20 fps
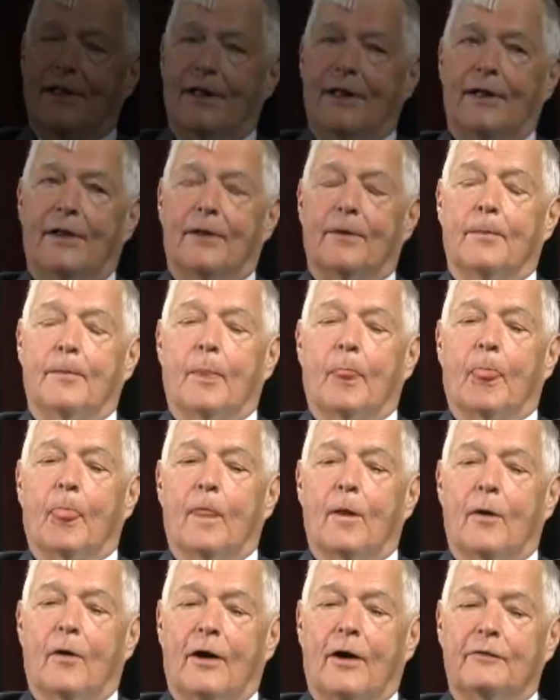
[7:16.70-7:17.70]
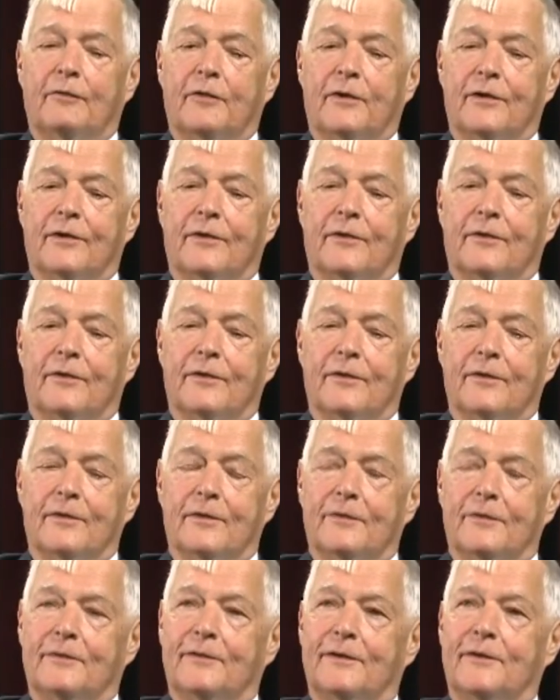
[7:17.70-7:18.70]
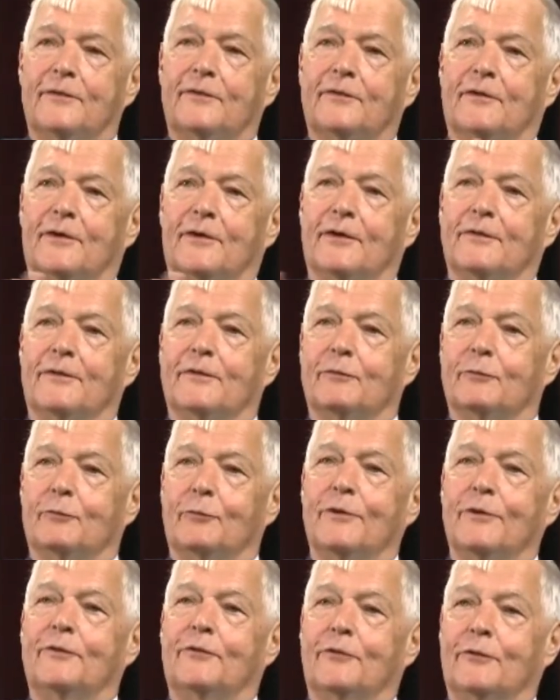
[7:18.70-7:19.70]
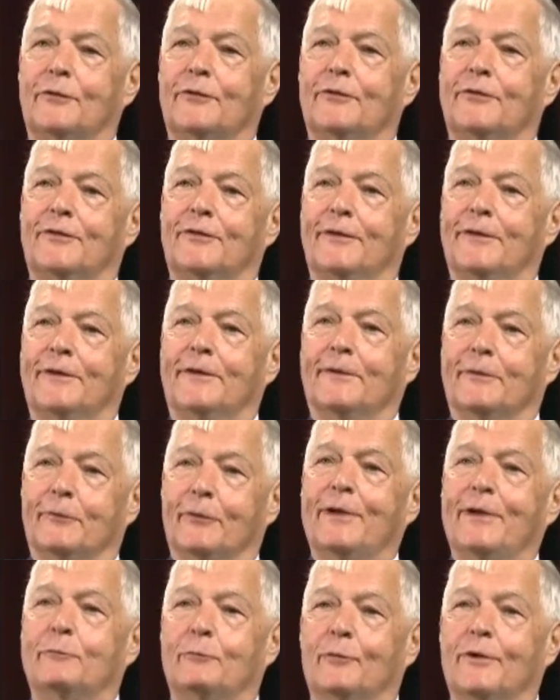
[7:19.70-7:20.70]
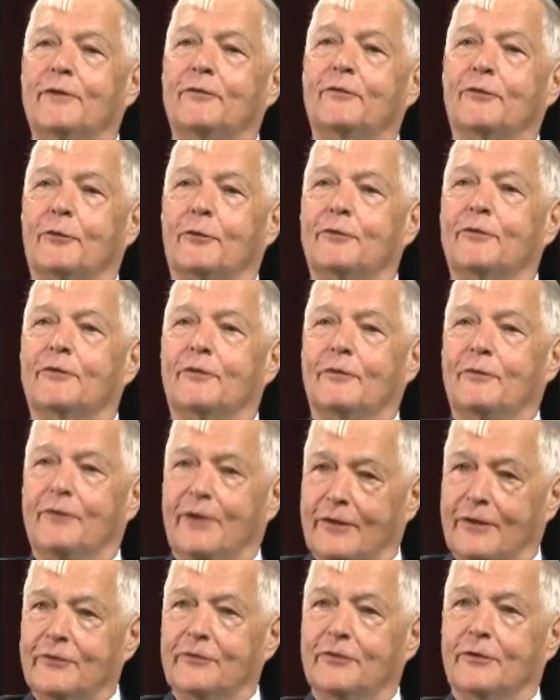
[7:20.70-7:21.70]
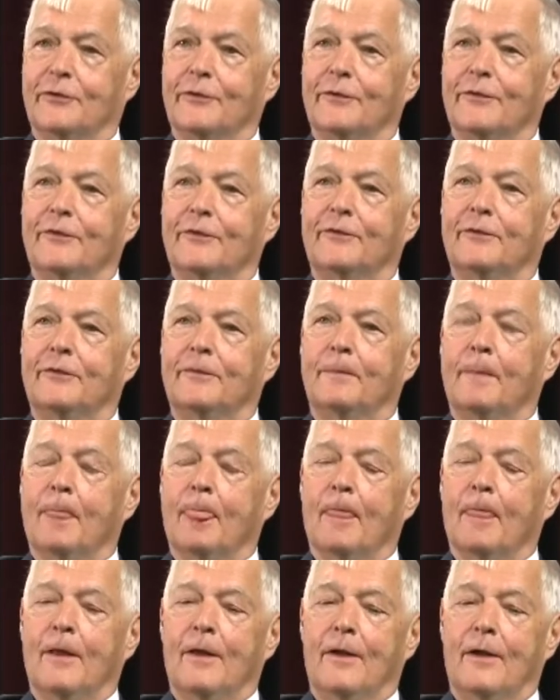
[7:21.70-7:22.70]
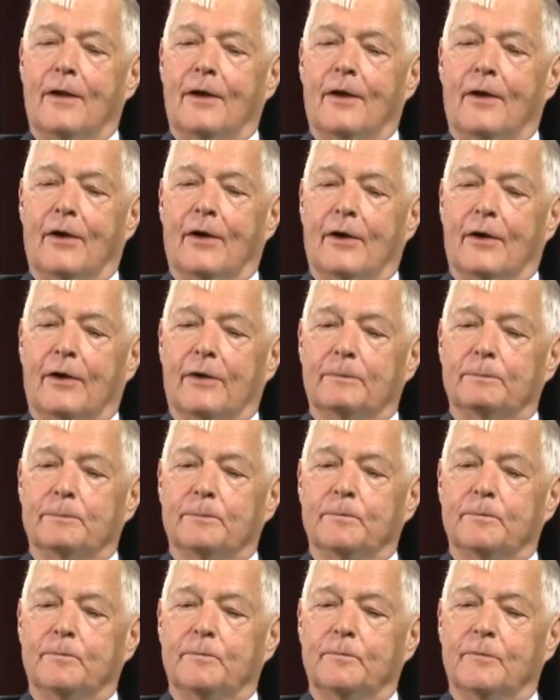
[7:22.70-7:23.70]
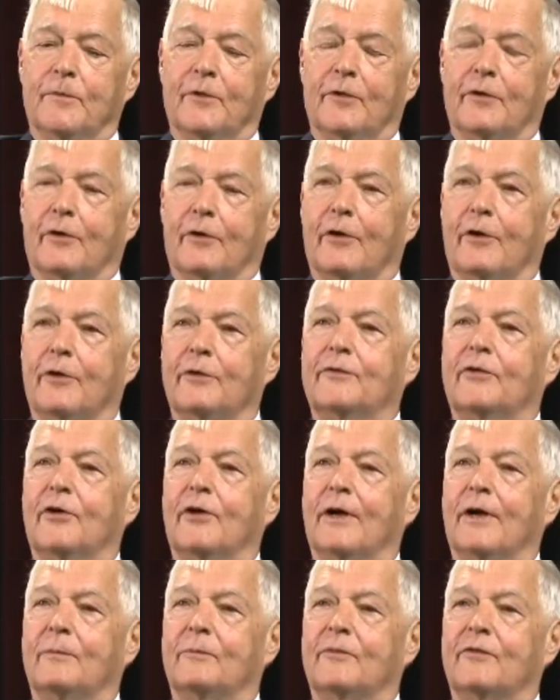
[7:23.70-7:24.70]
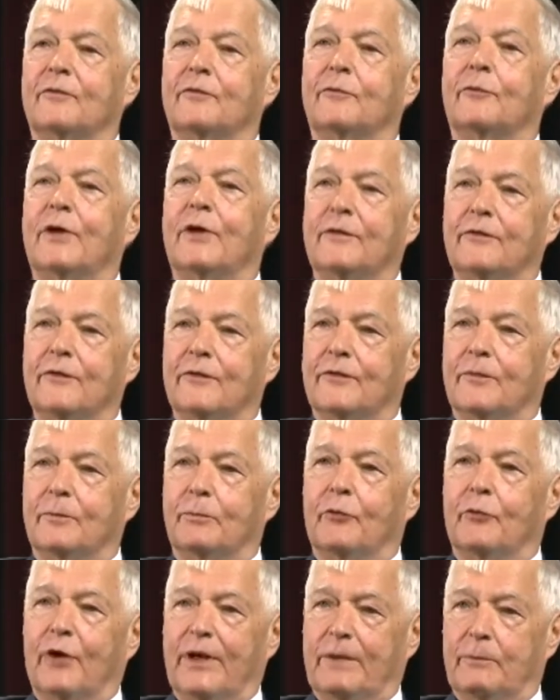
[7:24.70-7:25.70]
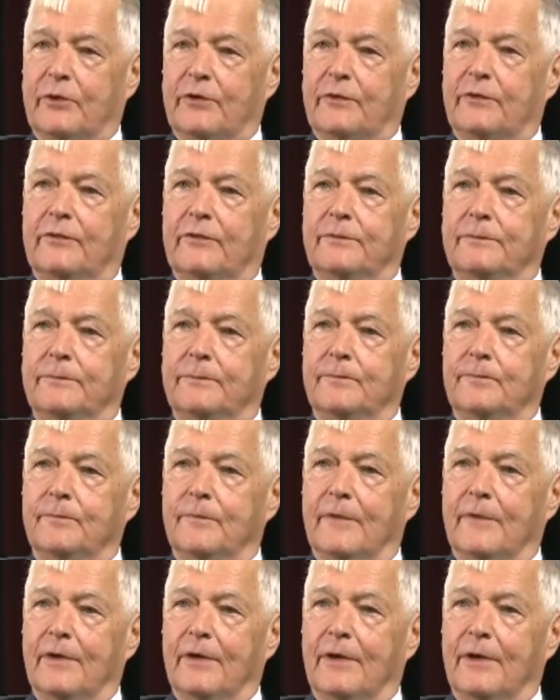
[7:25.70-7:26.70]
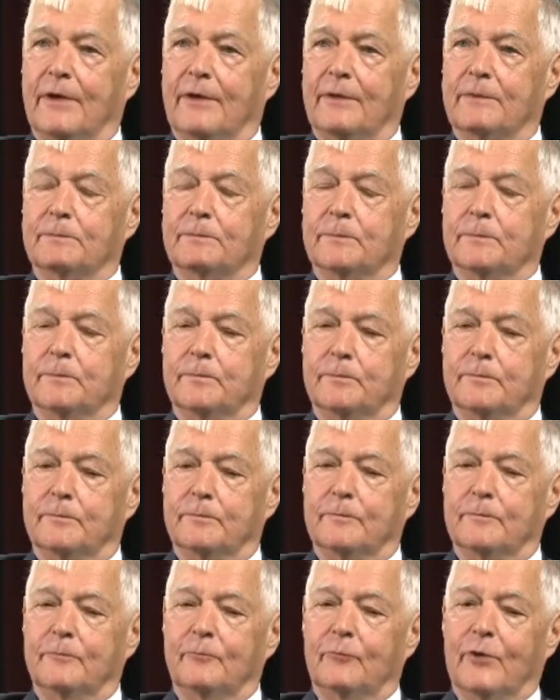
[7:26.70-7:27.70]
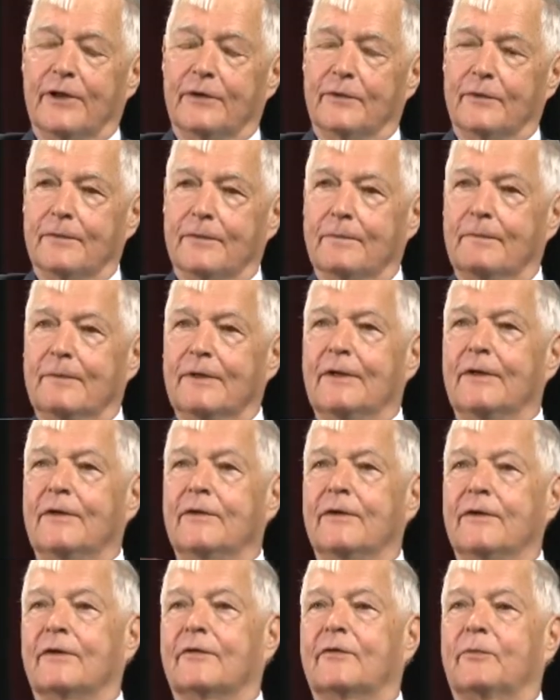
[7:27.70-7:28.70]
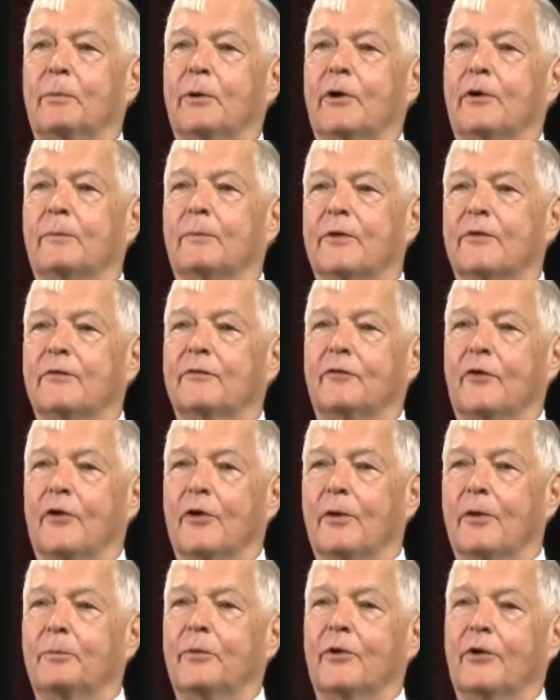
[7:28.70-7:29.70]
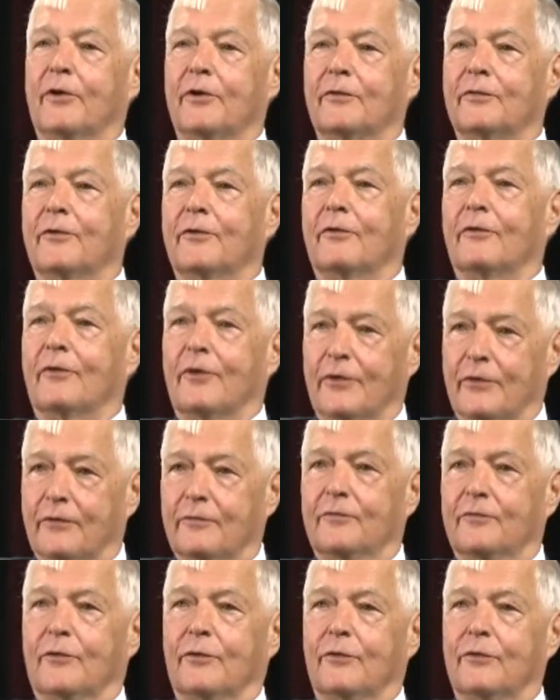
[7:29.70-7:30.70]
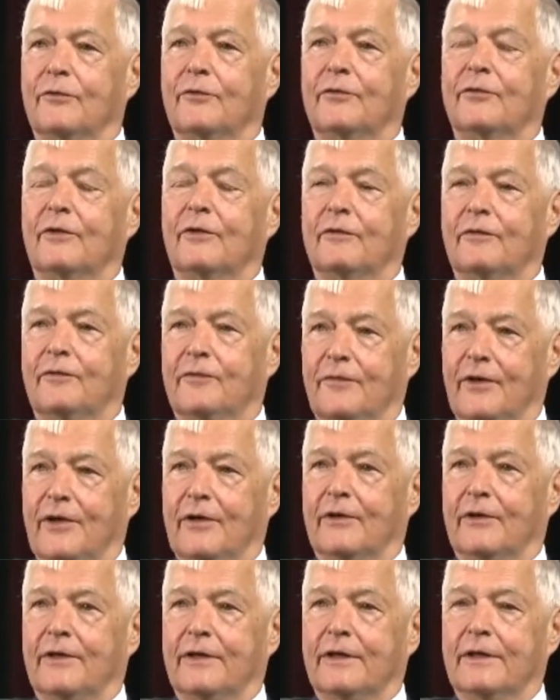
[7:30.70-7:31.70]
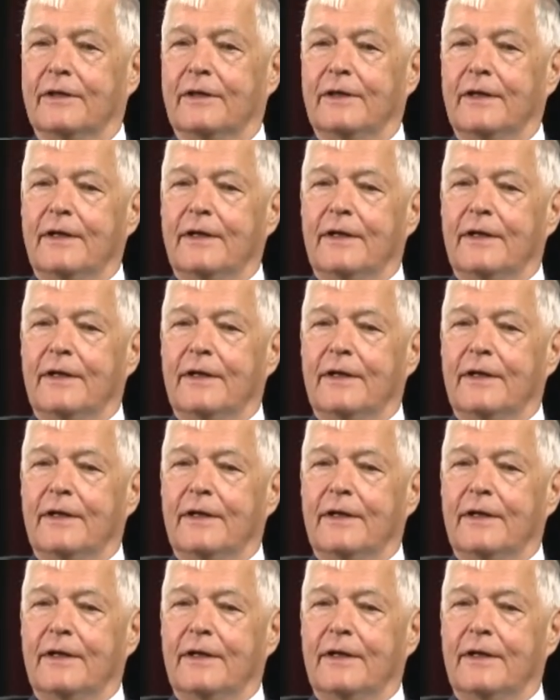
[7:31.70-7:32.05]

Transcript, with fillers: like Often in these kinds of research, great research adventures, um, there are times of great disappointment um, when the experiments fall apart, they're on the verge of failing.